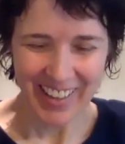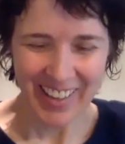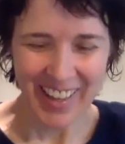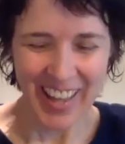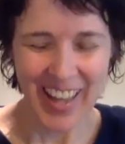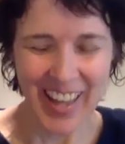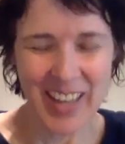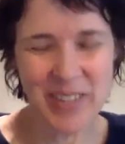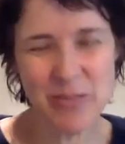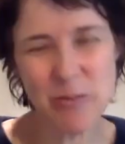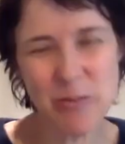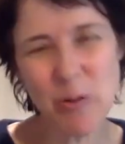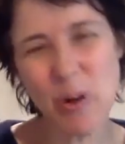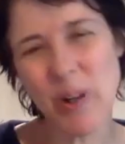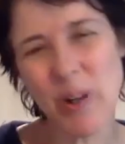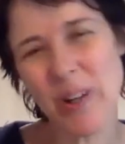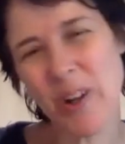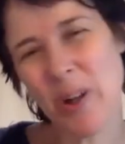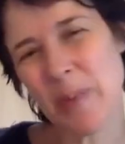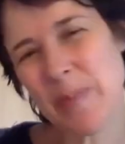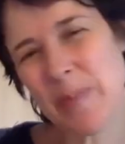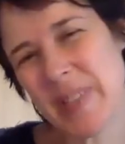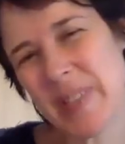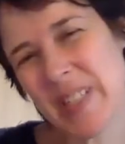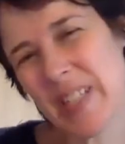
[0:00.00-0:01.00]
And what
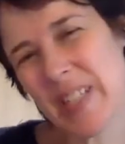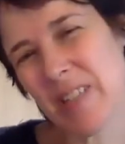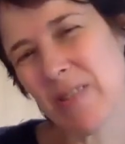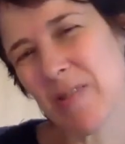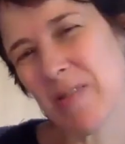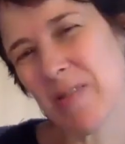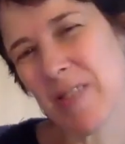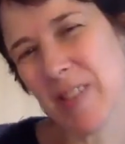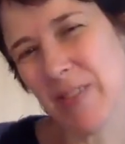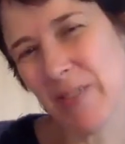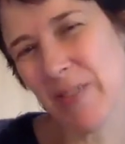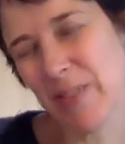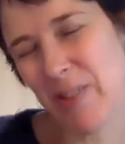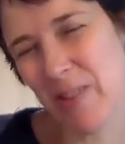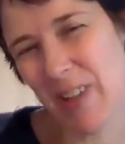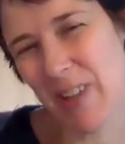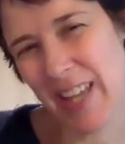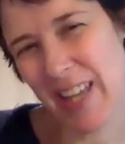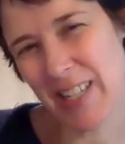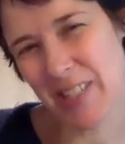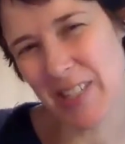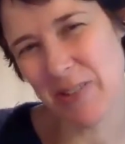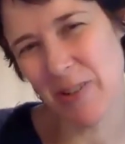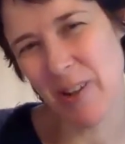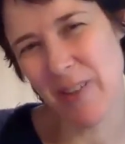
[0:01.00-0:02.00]
obstacles have you
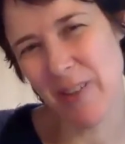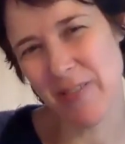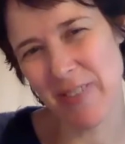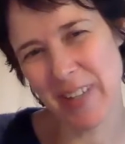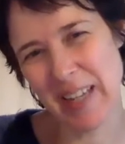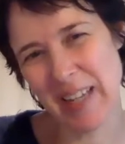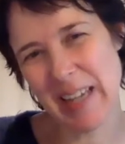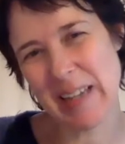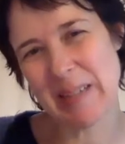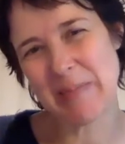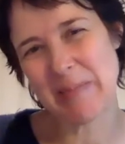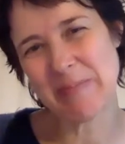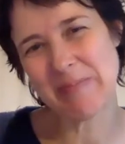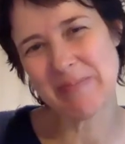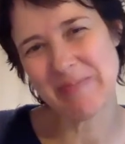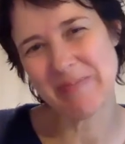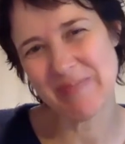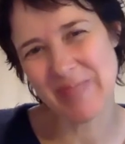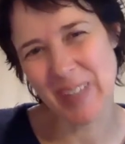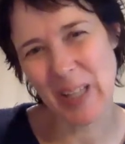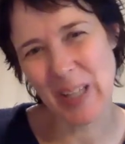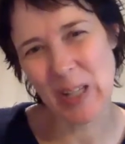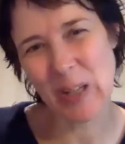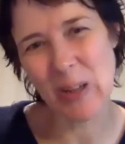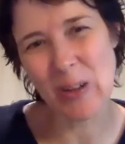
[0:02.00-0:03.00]
had to overcome
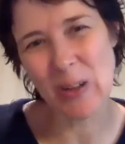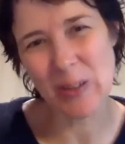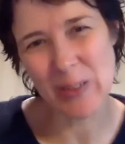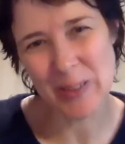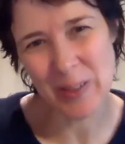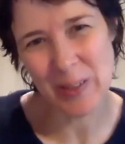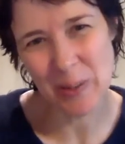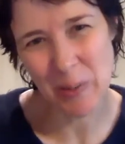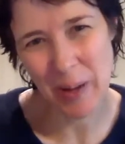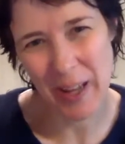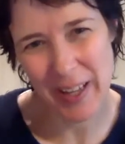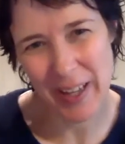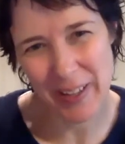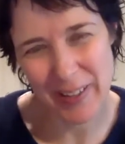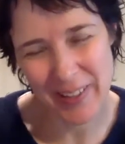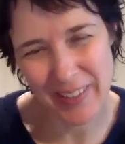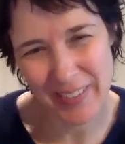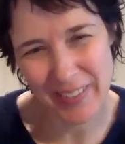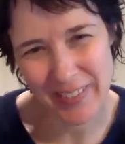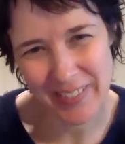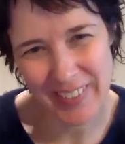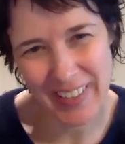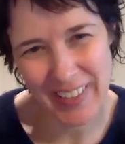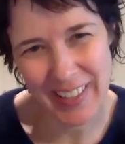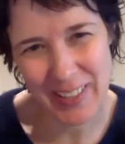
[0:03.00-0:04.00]
along the way
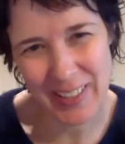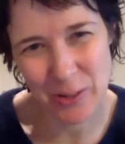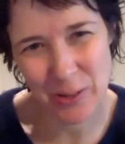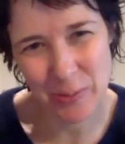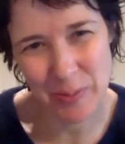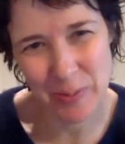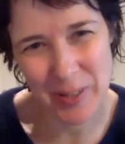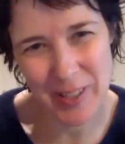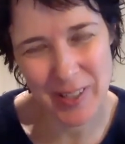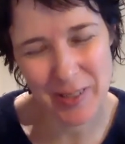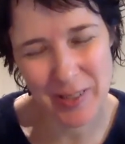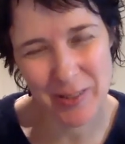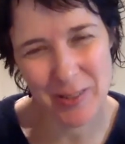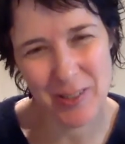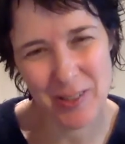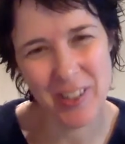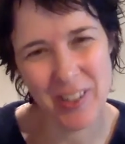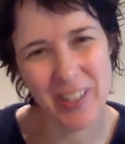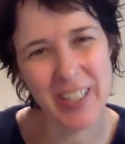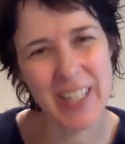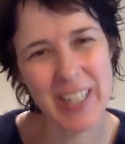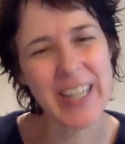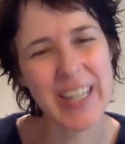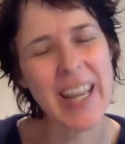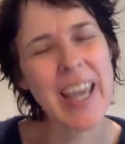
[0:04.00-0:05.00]
in your musical
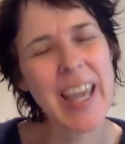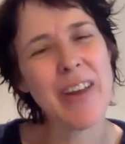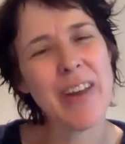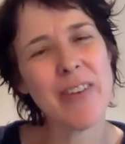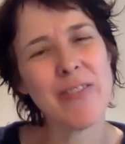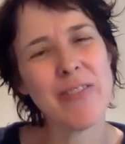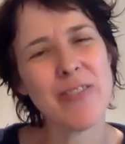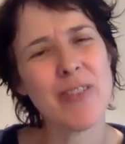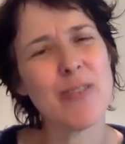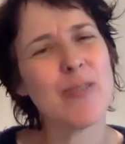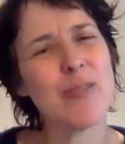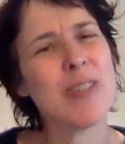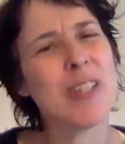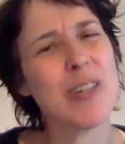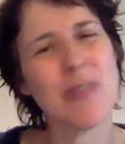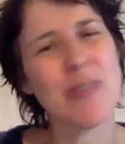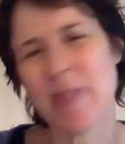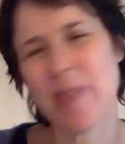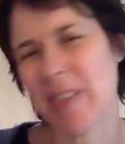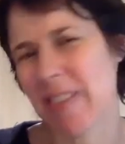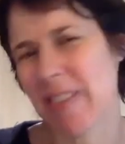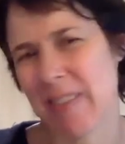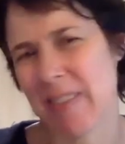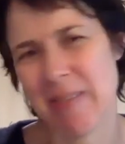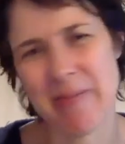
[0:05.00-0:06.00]
journey, and how have you dealt
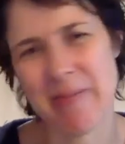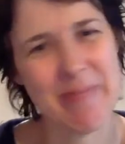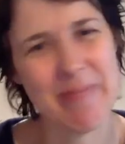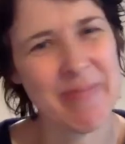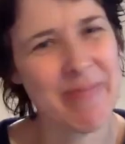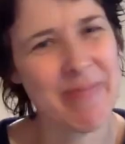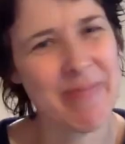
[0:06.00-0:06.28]
with them?